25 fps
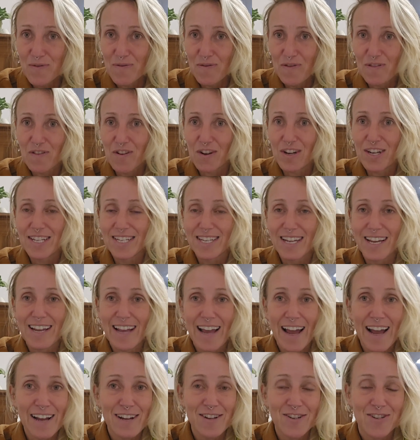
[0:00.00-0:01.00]
We've got to take
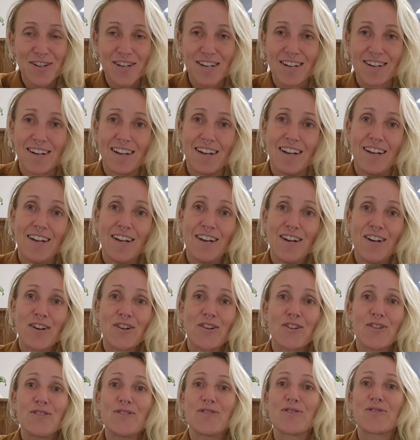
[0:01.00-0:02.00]
action.
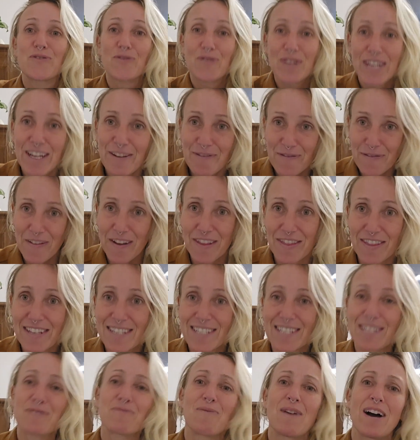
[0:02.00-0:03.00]
Good grief. And
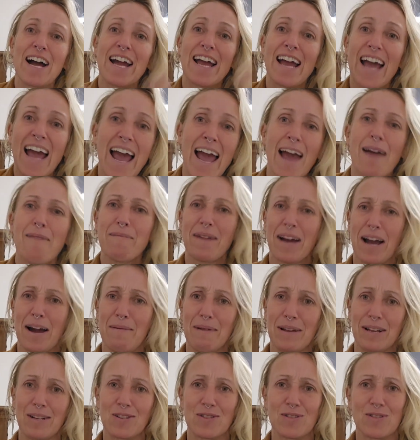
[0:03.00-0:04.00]
this is why I am
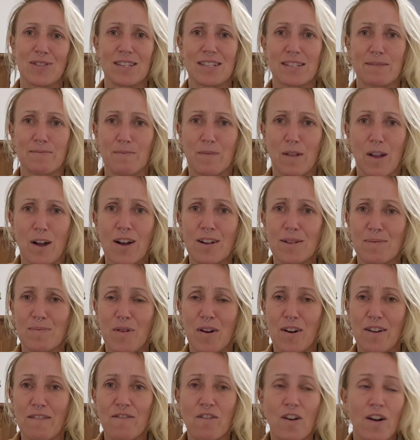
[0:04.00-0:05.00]
coming to this last
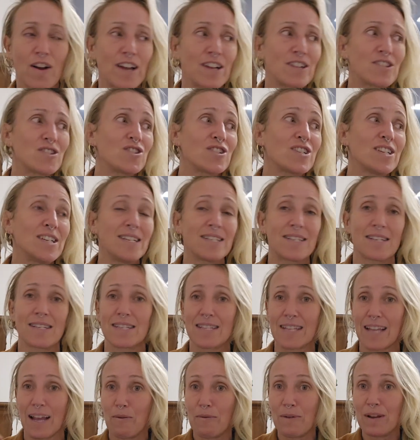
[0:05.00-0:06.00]
part of going,
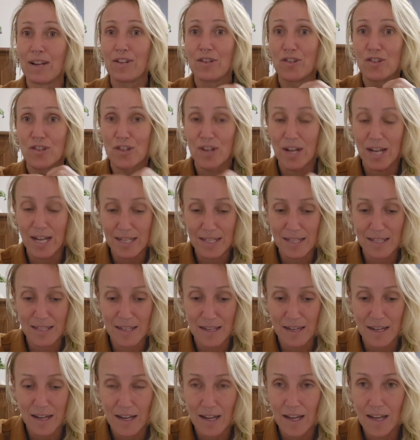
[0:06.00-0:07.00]
Jesus, can we
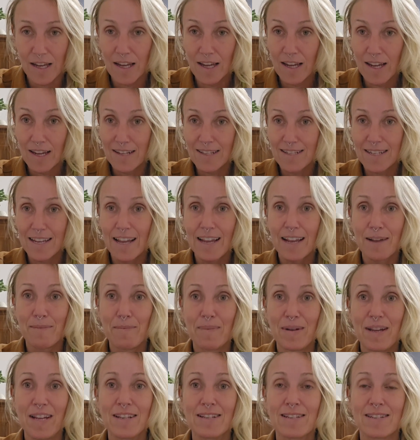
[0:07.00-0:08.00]
just take a
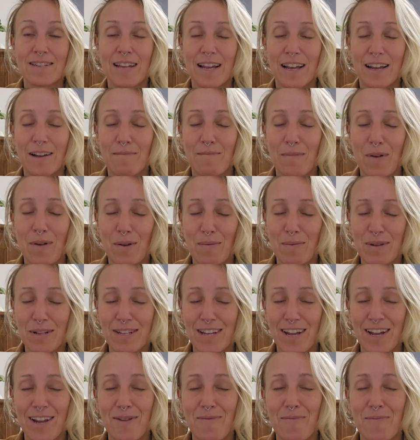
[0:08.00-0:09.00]
beat, take a moment,
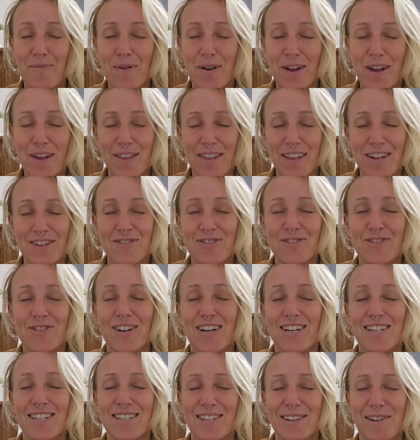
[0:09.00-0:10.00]
take a breath, and
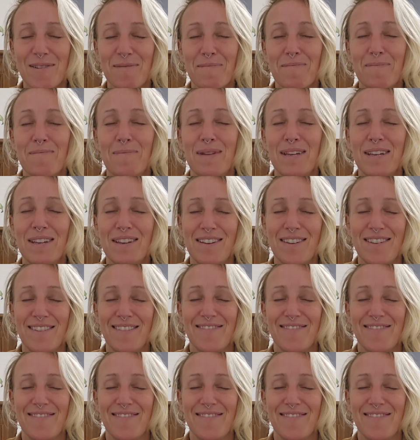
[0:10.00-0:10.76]
just be?